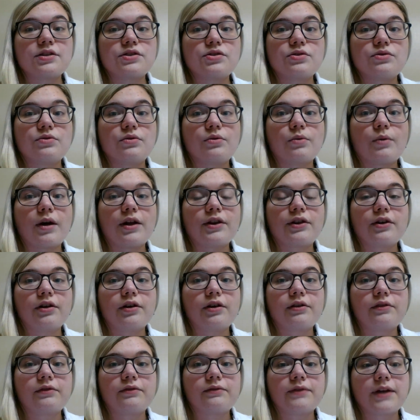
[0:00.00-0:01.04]
to
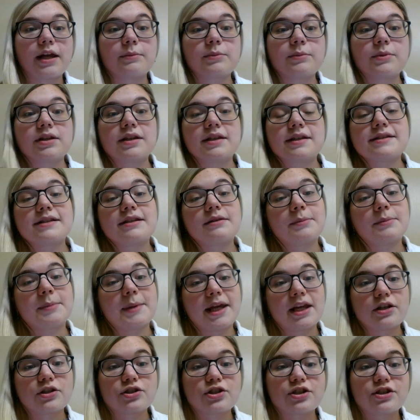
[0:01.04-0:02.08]
other families and
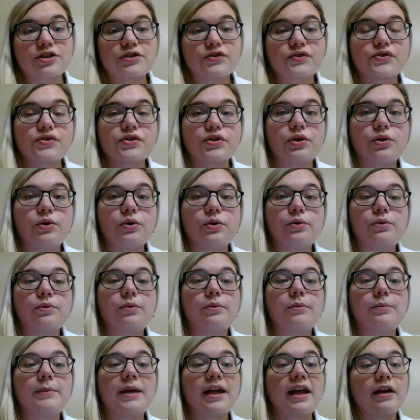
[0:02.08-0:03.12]
patients
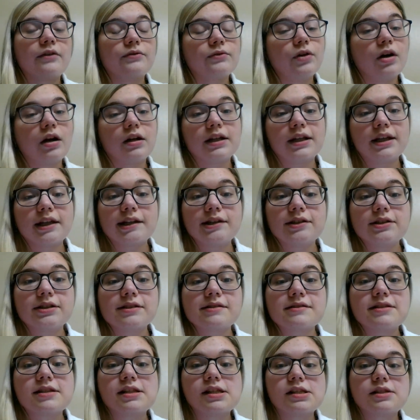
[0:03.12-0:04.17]
who may have chronic
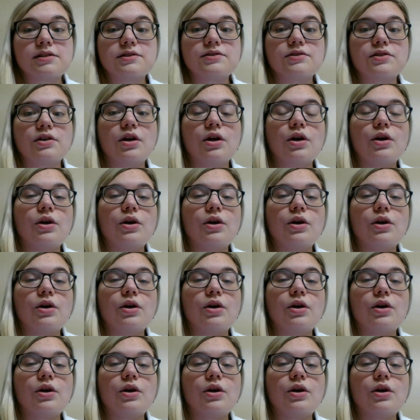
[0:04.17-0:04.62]
illnesses